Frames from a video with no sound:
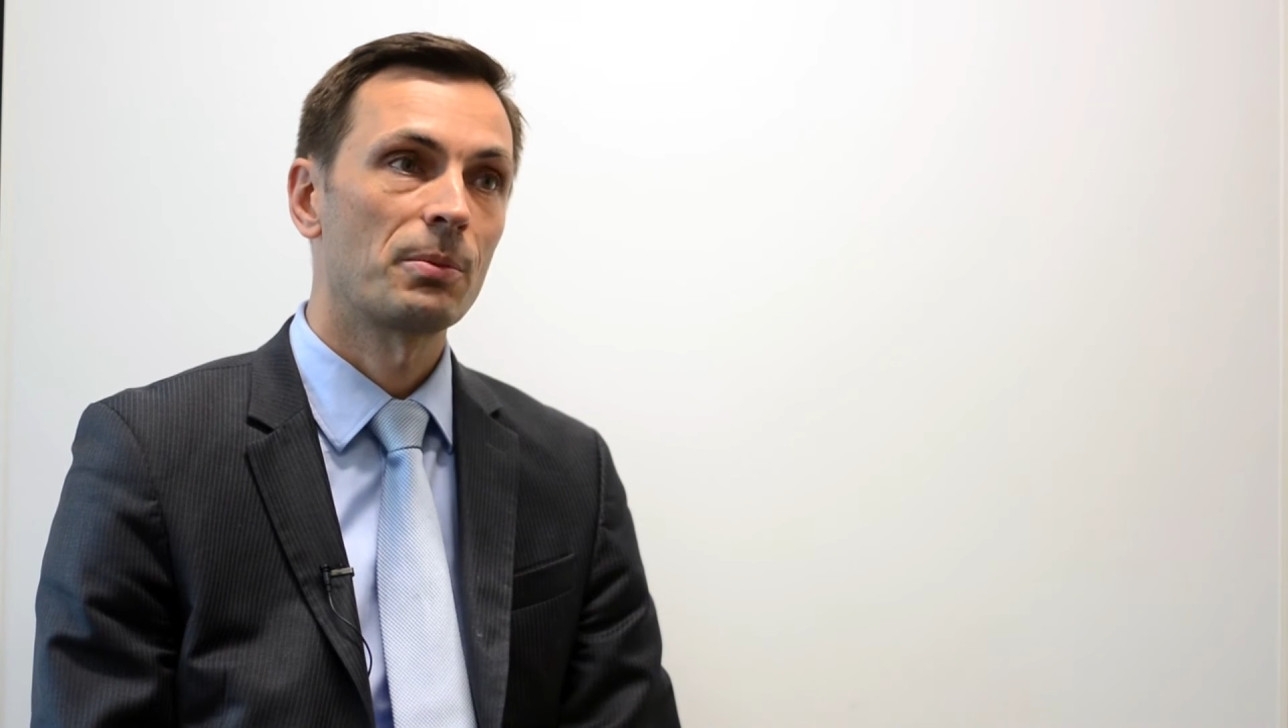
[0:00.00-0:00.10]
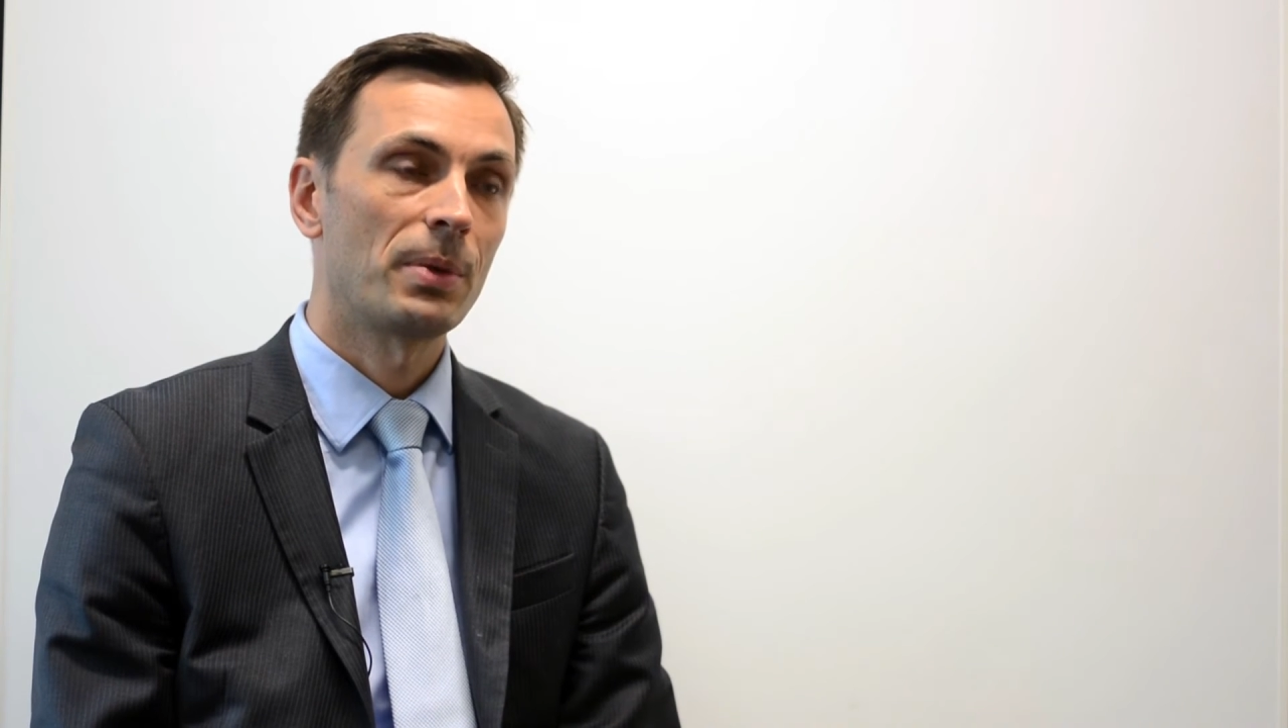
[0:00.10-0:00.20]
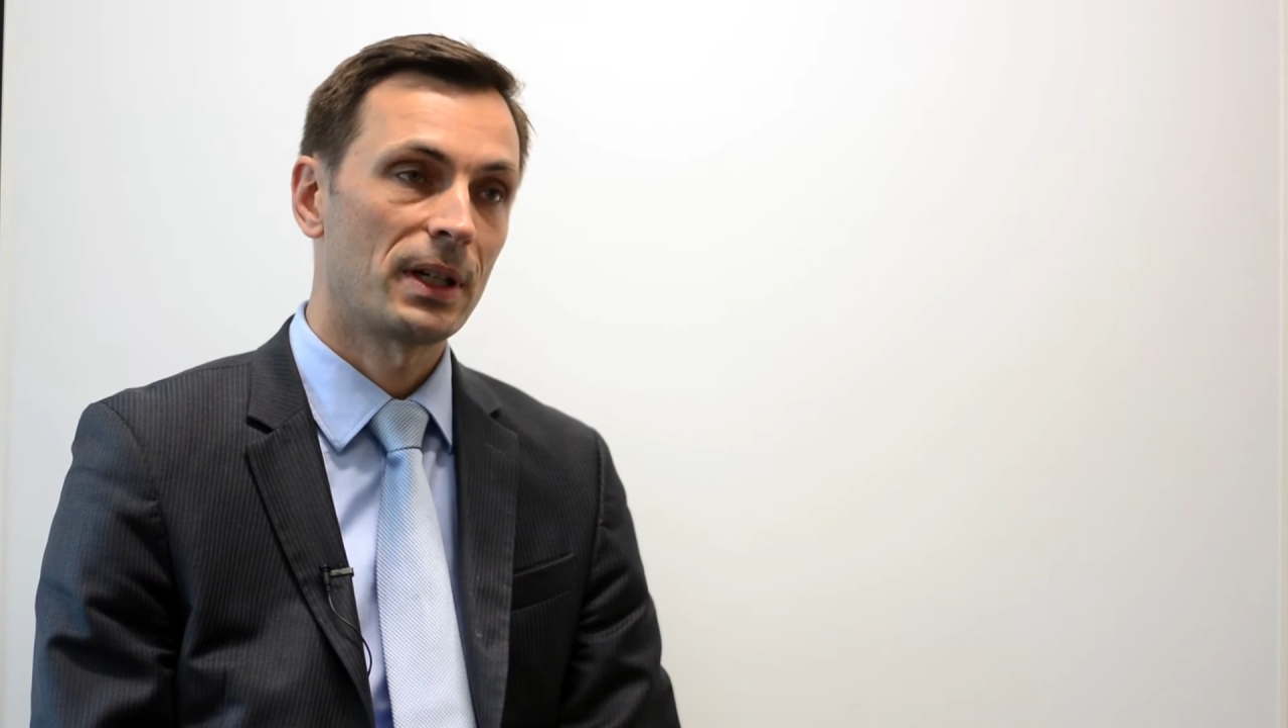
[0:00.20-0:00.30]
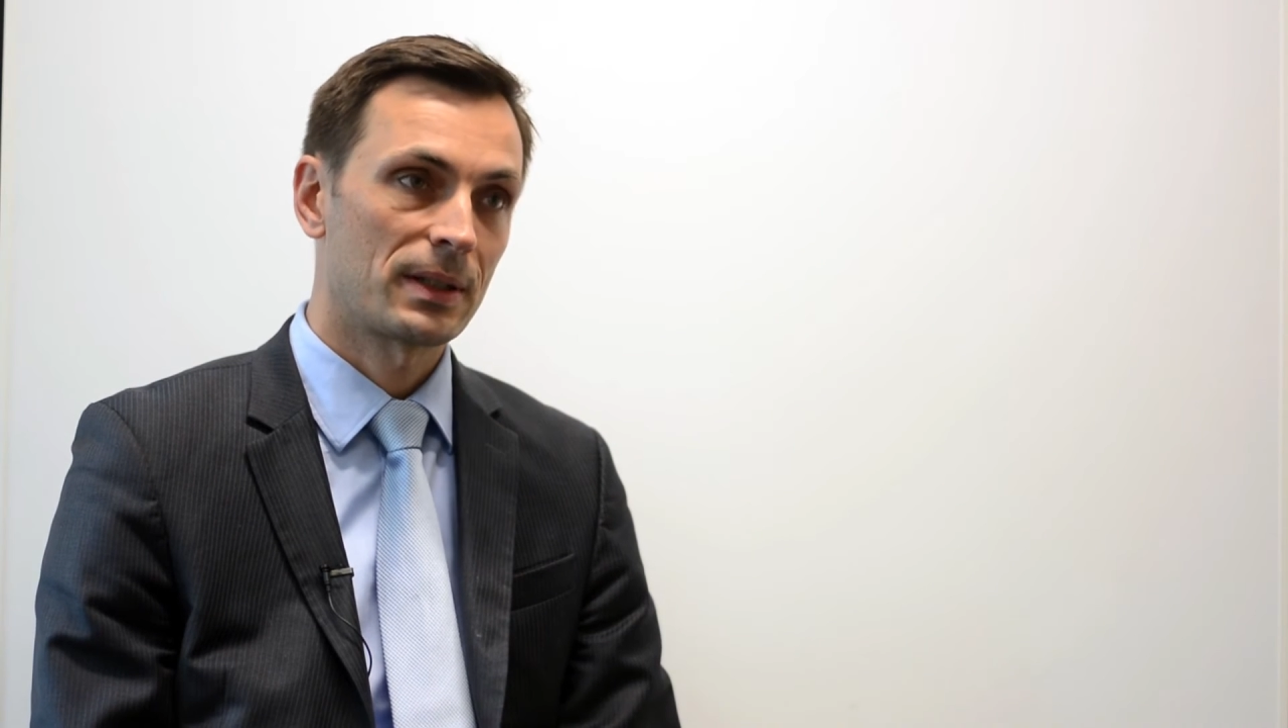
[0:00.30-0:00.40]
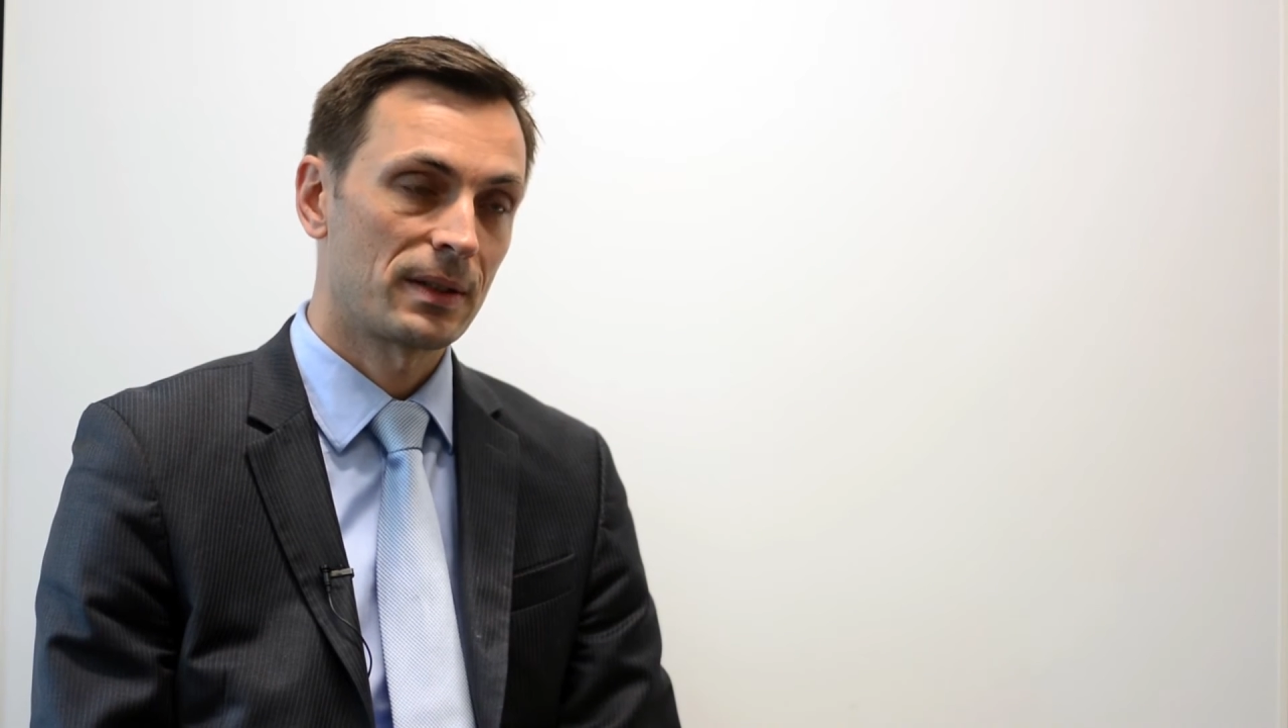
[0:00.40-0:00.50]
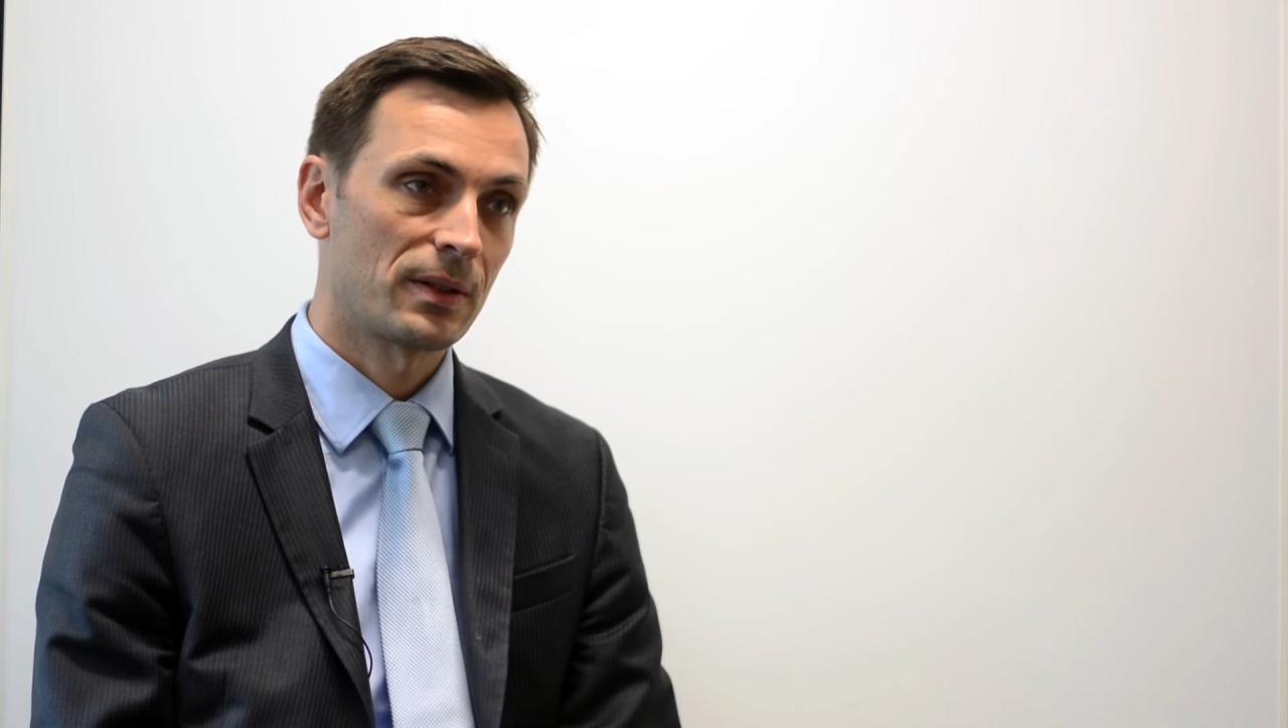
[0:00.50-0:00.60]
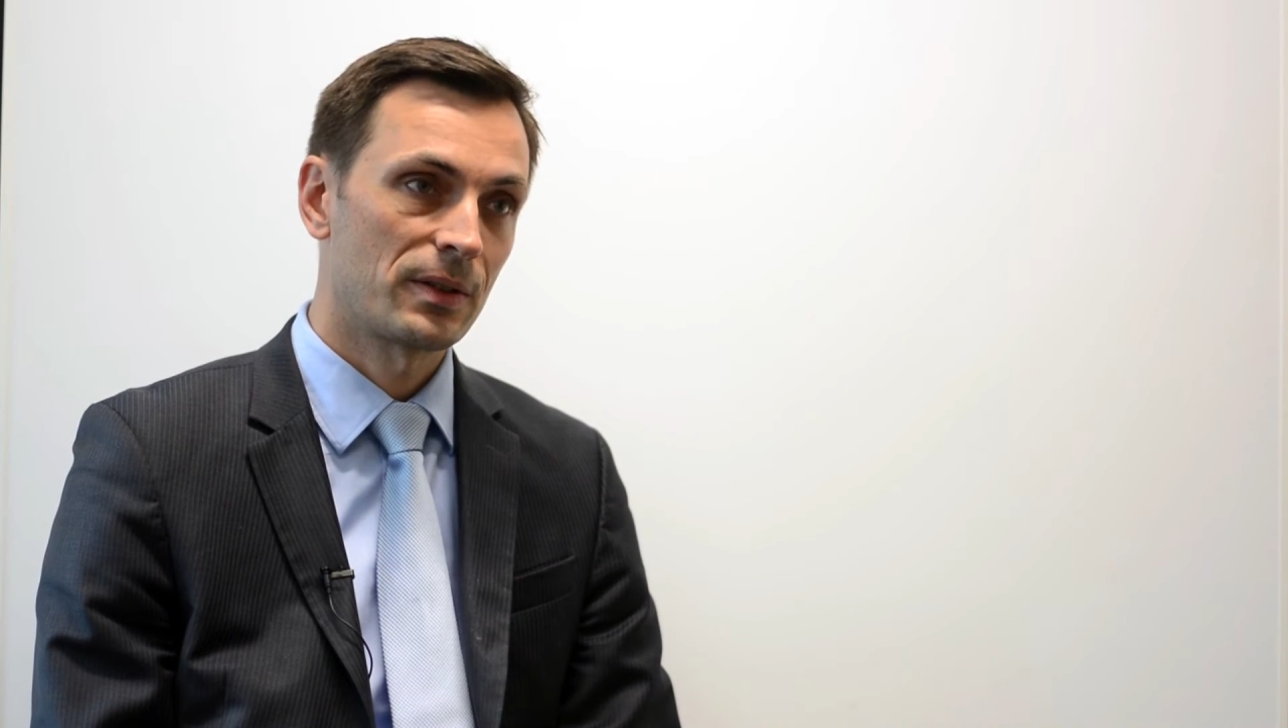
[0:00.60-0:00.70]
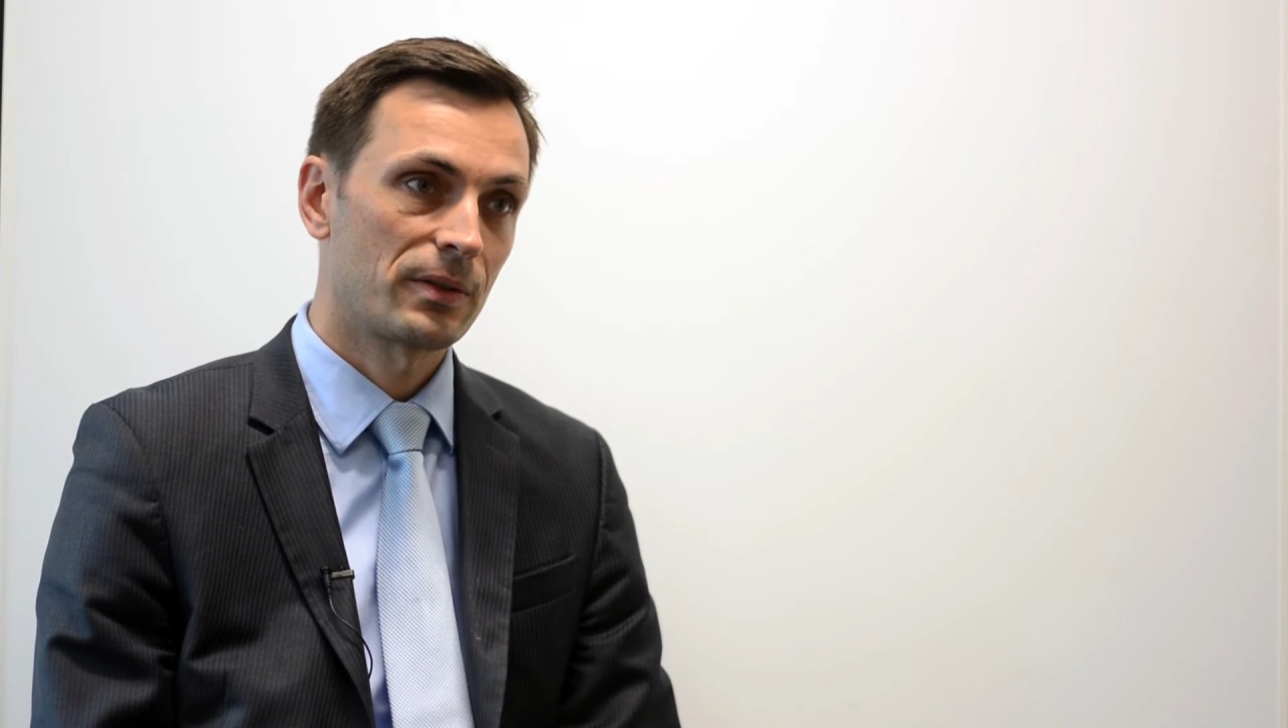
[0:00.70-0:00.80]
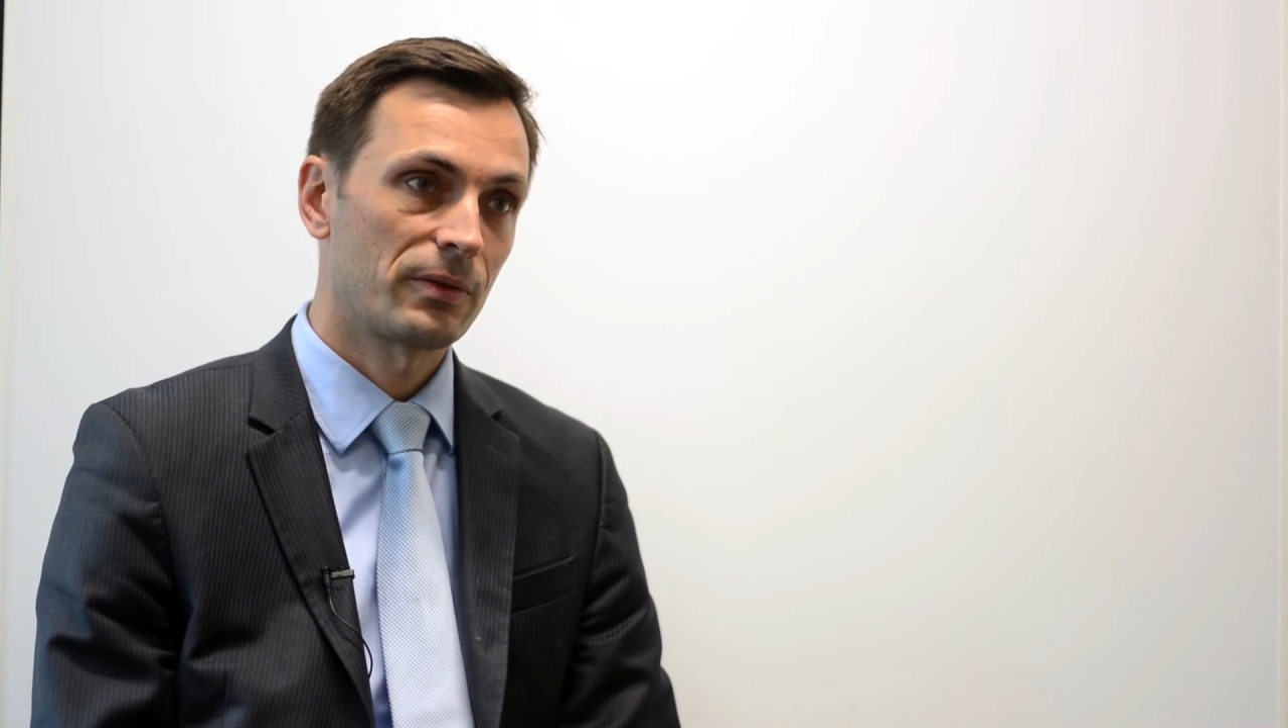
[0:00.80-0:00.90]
partners